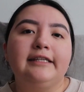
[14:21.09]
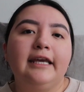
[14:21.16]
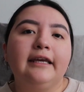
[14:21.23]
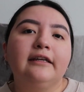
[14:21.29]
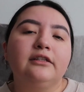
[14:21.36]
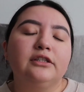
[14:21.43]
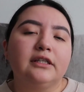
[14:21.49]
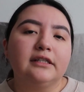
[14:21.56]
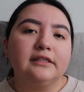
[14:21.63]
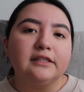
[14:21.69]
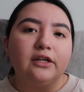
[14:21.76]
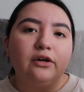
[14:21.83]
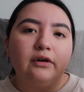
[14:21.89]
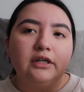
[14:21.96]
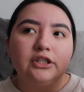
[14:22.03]
take into
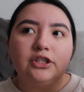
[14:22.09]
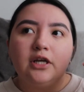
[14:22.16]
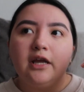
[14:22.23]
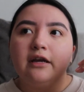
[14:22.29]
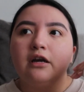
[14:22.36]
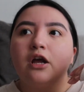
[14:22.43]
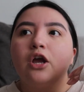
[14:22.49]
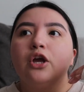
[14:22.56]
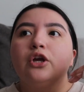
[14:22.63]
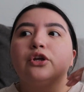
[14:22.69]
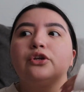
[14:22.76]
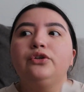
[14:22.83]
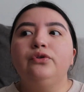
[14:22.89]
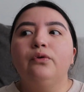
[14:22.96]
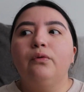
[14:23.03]
consideration
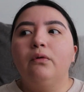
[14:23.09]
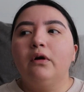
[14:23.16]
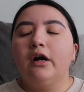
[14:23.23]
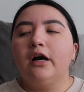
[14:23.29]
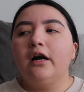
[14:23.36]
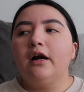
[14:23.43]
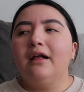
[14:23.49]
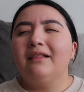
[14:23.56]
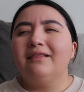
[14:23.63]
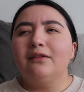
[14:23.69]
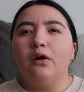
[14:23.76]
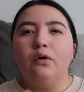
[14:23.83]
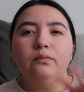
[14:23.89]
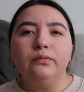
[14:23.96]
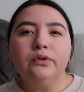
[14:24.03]
your
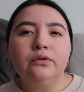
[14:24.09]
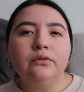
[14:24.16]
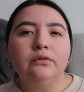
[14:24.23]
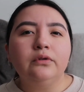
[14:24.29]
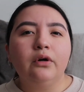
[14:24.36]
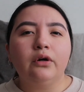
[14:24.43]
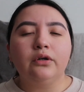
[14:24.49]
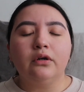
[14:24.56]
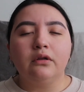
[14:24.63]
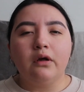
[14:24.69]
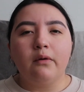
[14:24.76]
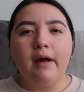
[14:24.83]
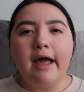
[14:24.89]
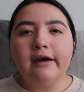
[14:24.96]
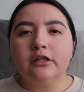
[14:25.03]
low mood or your
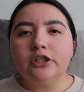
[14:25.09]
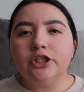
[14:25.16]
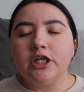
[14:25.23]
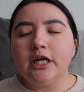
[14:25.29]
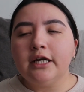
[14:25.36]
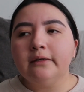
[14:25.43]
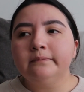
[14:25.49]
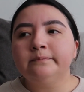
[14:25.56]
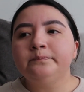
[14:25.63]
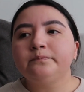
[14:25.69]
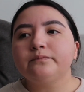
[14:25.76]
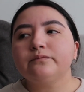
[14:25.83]
low energy?